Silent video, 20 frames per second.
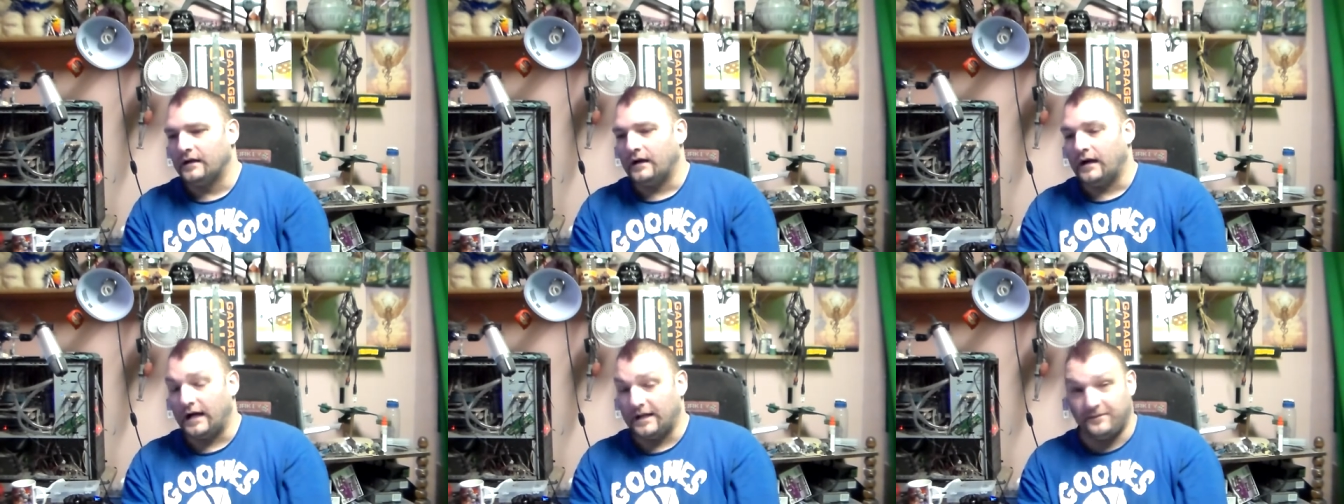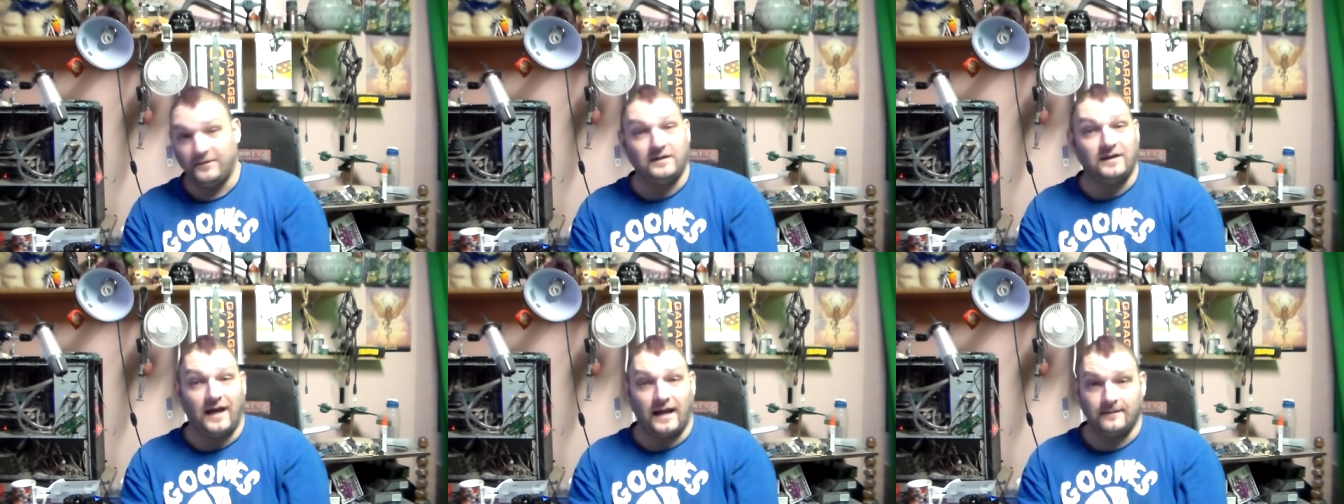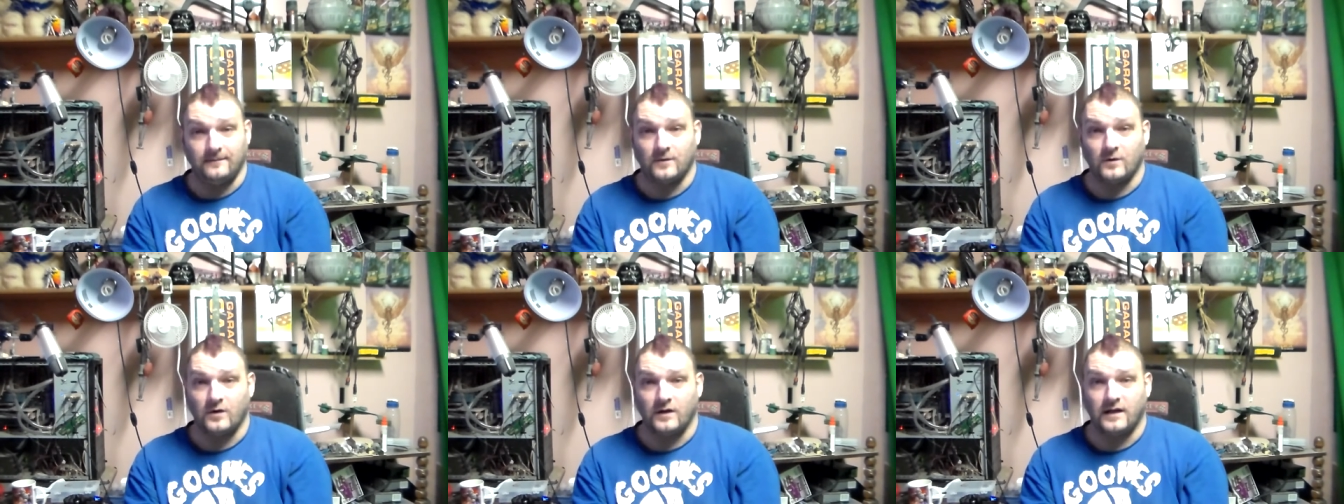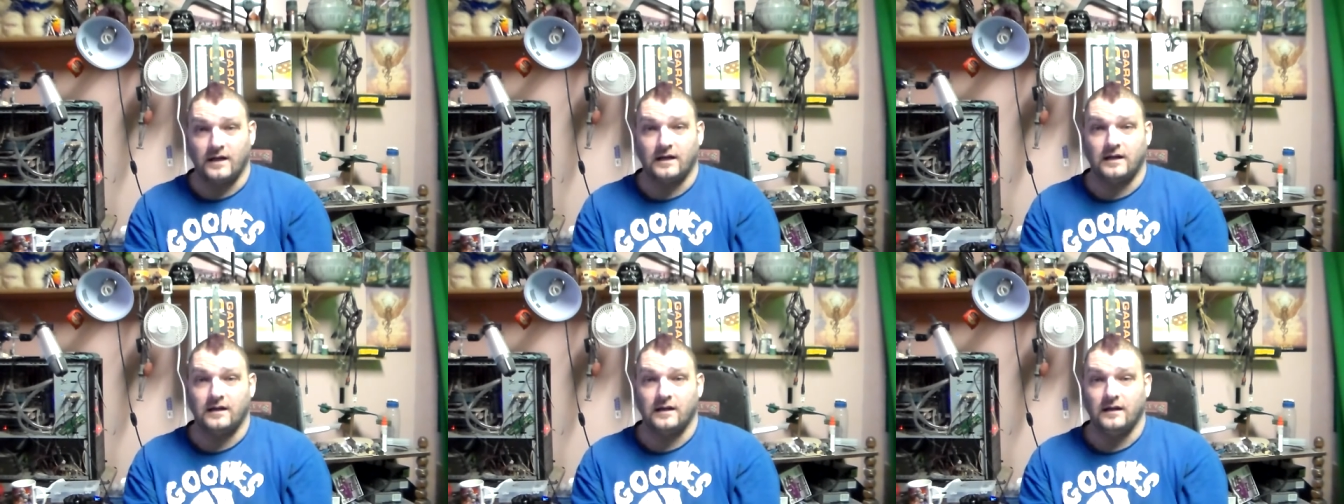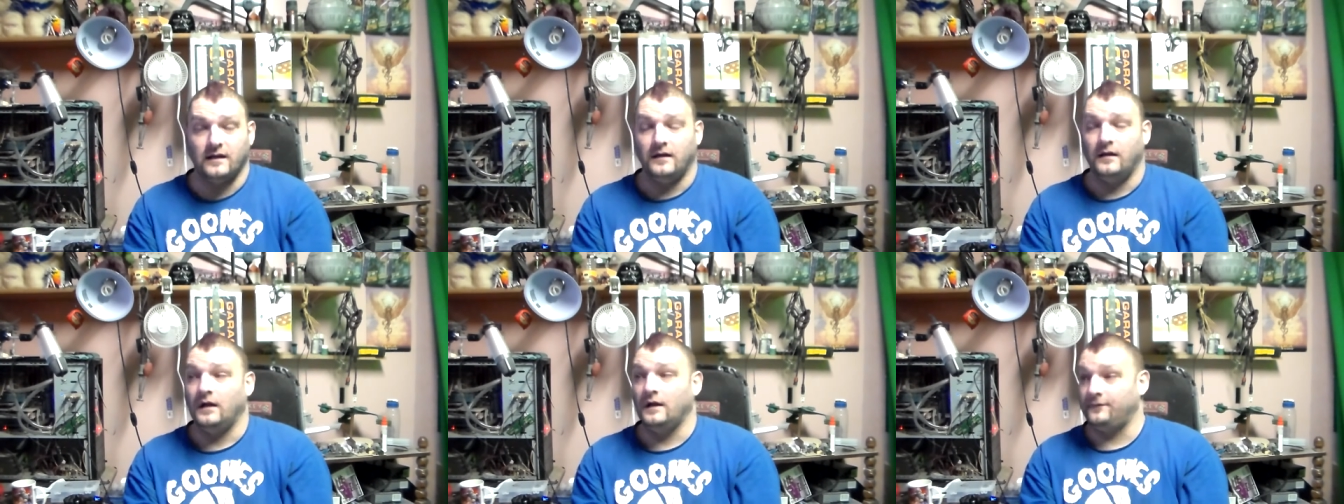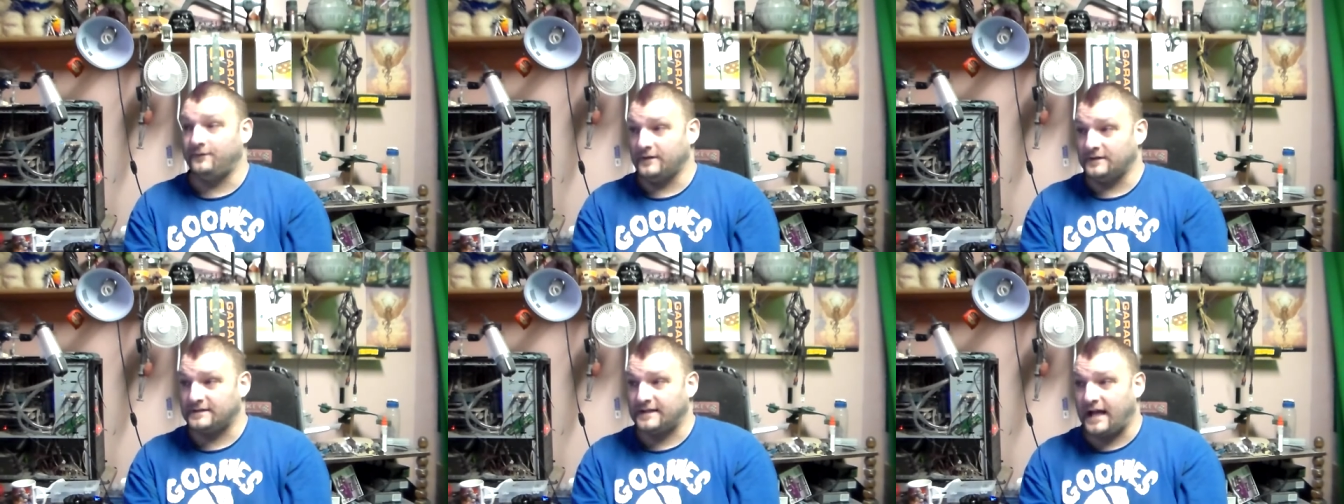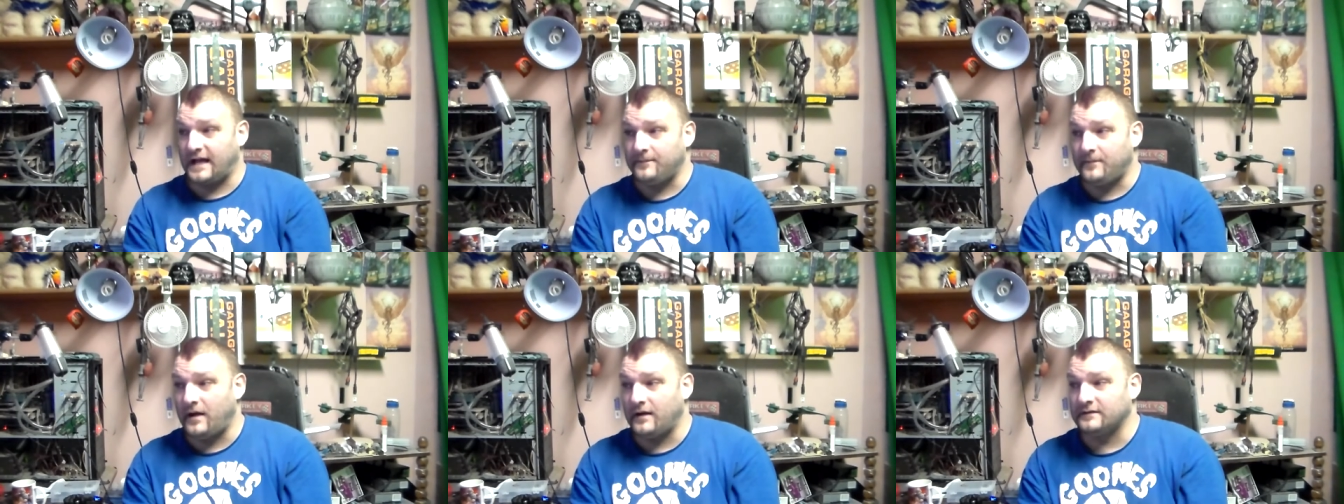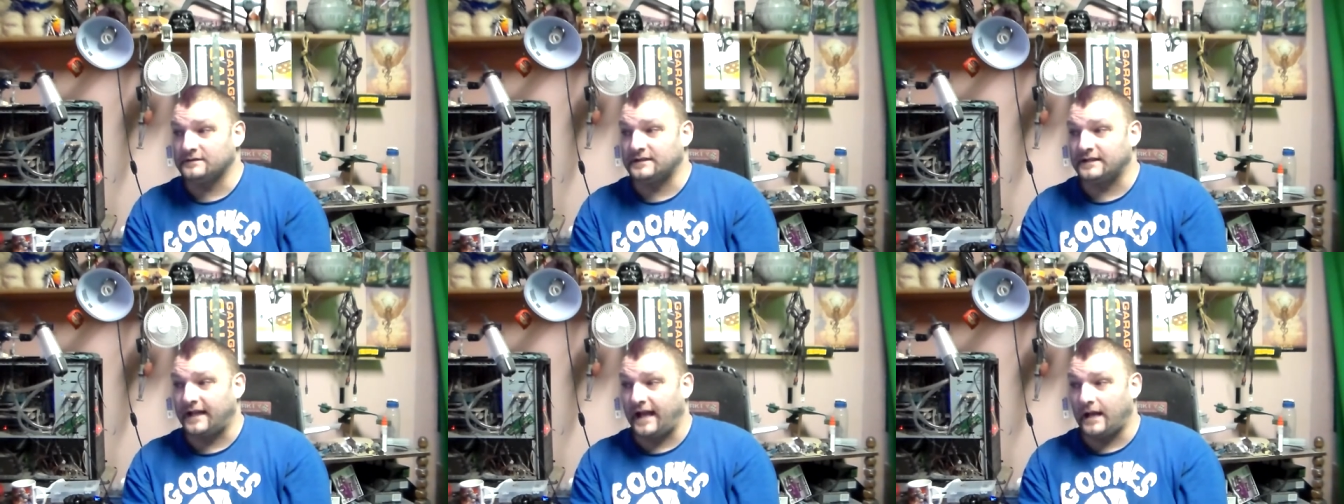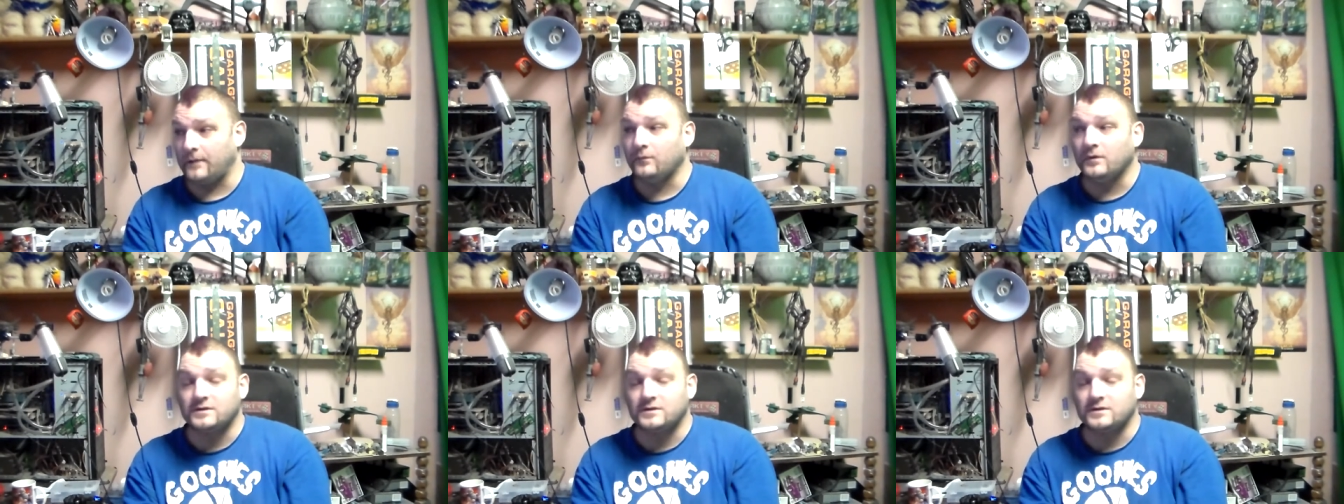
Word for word: I am a game critic. If this came out as a game,